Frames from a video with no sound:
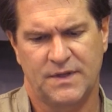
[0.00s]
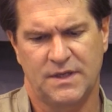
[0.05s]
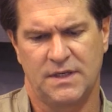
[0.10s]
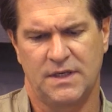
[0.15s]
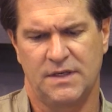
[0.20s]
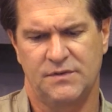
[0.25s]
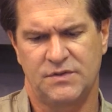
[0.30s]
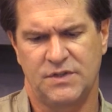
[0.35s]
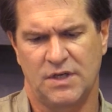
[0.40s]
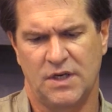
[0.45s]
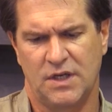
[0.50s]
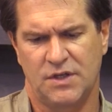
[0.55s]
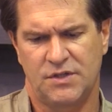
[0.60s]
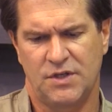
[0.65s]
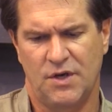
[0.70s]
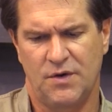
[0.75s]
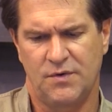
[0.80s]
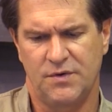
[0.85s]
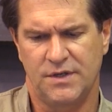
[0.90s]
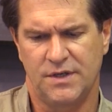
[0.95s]
lives in
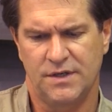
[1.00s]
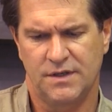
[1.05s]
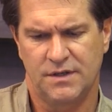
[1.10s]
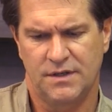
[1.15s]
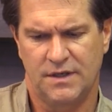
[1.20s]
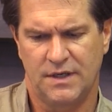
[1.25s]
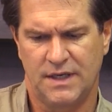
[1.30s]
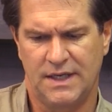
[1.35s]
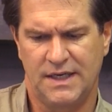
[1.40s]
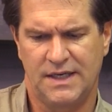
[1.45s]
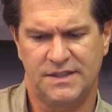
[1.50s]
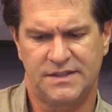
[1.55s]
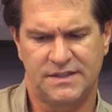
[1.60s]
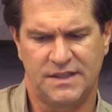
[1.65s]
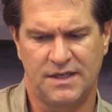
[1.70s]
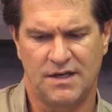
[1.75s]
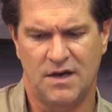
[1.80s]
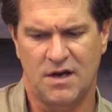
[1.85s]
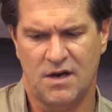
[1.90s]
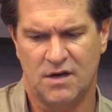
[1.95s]
Latonia, and he's
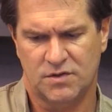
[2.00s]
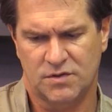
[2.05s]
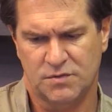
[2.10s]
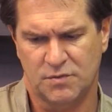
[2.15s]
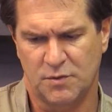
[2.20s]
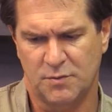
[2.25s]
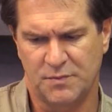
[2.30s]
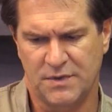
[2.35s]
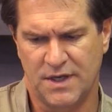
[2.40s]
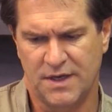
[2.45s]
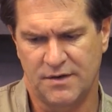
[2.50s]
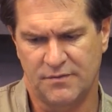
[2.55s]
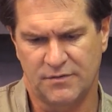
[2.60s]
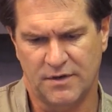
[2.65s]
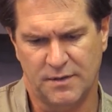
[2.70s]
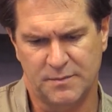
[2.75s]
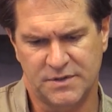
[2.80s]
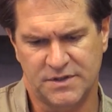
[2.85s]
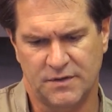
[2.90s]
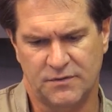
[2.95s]
seen a hawk swoop down in
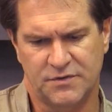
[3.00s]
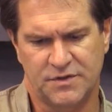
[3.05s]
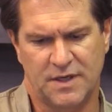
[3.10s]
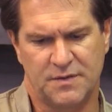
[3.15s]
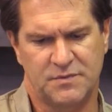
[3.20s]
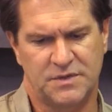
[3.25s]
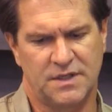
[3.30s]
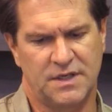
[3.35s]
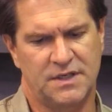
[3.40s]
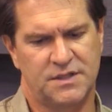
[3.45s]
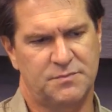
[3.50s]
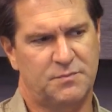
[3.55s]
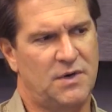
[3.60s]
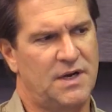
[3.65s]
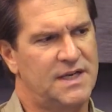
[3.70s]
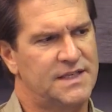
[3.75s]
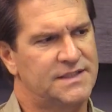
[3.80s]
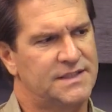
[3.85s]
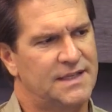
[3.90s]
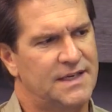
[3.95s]
front of me several times and
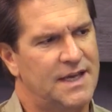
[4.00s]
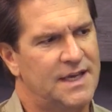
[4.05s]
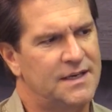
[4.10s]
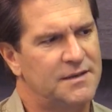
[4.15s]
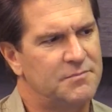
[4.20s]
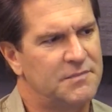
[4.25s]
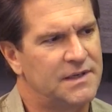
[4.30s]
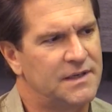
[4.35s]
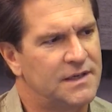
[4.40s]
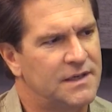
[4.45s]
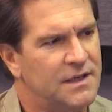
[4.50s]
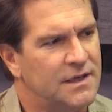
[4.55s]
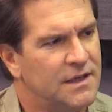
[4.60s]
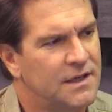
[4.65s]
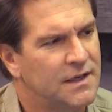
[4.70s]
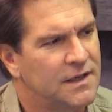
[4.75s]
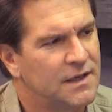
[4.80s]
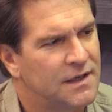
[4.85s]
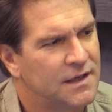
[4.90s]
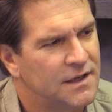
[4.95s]
surprised it hadn't been
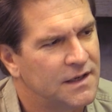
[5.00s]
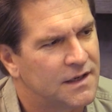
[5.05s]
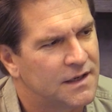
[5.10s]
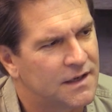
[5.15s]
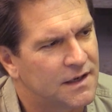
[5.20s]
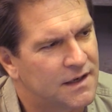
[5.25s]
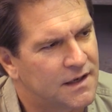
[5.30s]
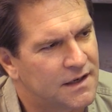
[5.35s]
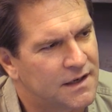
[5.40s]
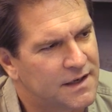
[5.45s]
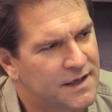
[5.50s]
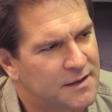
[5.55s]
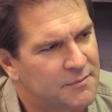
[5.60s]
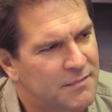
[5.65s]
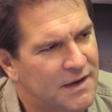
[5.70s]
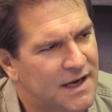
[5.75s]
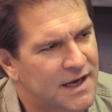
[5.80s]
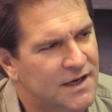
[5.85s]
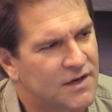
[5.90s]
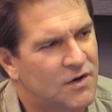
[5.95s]
uh, hit
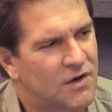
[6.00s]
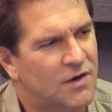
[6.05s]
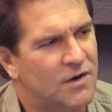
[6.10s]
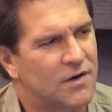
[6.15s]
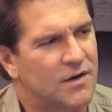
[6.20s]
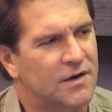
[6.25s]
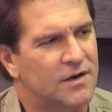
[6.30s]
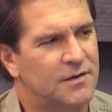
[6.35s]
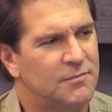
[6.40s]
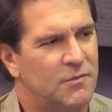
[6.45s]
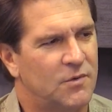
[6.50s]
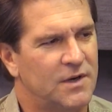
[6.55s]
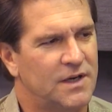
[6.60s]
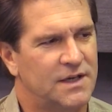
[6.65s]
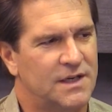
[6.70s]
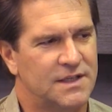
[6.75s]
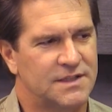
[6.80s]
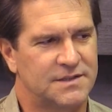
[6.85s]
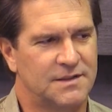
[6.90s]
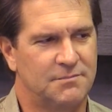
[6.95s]
by a car. Well, he
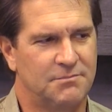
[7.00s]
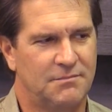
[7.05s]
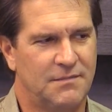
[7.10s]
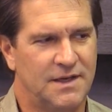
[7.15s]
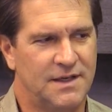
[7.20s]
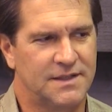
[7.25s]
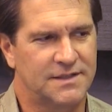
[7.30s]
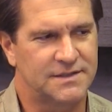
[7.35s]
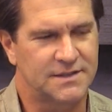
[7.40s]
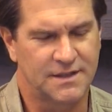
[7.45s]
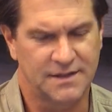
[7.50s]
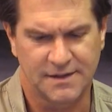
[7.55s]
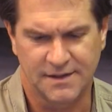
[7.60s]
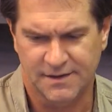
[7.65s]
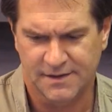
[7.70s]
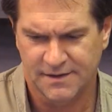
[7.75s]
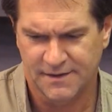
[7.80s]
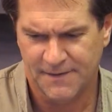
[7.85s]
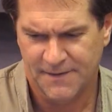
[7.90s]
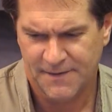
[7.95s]
likes the mice, doesn't he?
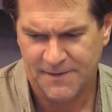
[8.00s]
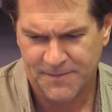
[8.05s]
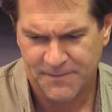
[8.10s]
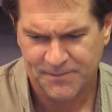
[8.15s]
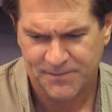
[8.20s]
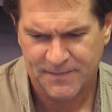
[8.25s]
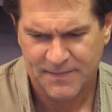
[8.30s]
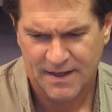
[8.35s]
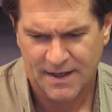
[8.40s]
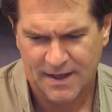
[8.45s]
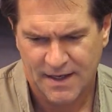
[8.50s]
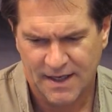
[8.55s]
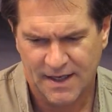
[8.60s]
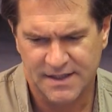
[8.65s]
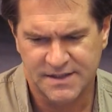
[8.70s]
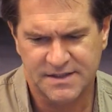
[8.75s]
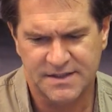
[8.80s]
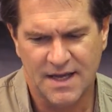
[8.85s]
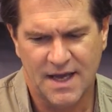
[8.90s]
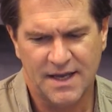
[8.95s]

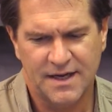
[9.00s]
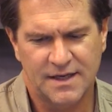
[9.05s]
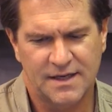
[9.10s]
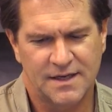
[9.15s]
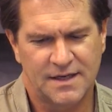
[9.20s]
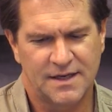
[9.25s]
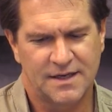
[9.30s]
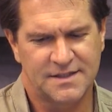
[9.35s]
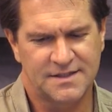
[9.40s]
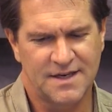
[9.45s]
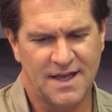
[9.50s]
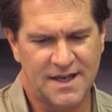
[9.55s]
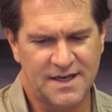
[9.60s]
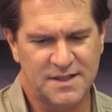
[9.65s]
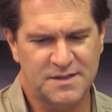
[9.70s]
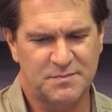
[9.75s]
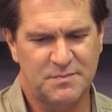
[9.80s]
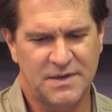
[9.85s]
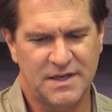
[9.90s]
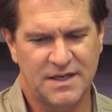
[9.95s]
It's not, it's not
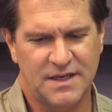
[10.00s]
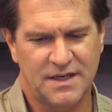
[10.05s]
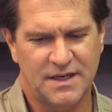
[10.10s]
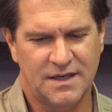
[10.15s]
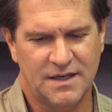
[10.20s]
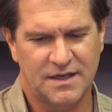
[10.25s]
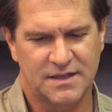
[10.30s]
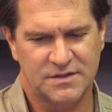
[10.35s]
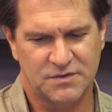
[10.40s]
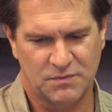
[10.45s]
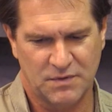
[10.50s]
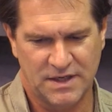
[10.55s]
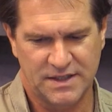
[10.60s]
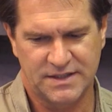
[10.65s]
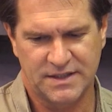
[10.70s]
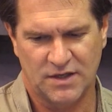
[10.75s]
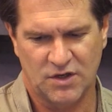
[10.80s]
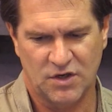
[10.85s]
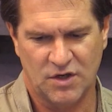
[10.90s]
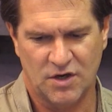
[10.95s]
as big as a
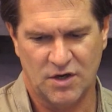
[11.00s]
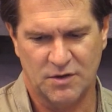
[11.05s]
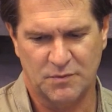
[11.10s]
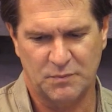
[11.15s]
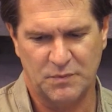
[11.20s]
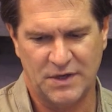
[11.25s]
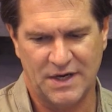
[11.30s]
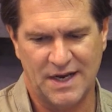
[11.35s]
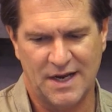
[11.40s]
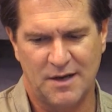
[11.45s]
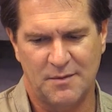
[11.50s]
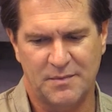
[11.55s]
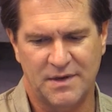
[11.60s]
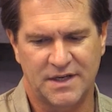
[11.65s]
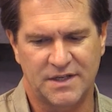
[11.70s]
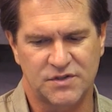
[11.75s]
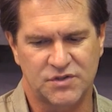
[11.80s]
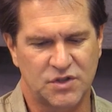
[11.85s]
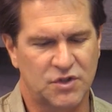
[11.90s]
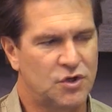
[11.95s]
red-tailed hawk, but how
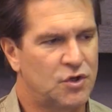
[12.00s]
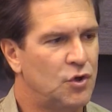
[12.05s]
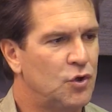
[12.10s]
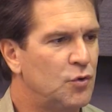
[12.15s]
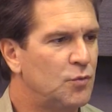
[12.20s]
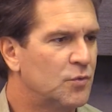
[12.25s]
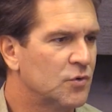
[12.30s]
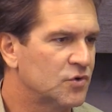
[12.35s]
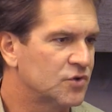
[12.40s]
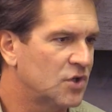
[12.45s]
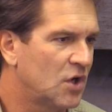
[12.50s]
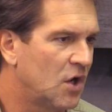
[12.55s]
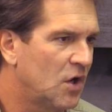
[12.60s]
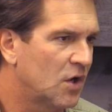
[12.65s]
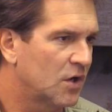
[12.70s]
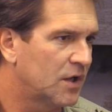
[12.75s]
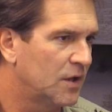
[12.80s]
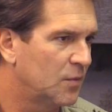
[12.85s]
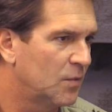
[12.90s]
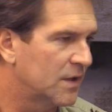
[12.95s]
big is the Cooper's
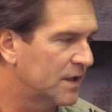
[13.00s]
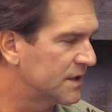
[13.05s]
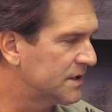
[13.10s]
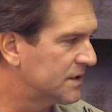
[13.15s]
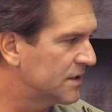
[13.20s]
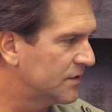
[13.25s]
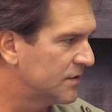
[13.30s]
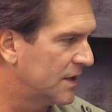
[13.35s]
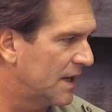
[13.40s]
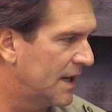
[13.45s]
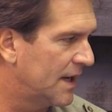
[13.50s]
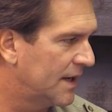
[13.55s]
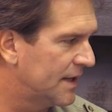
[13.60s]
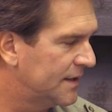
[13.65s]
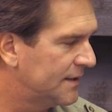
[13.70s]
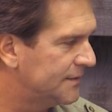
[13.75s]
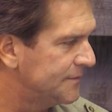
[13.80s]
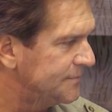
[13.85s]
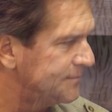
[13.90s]
hawk, and what is their diet?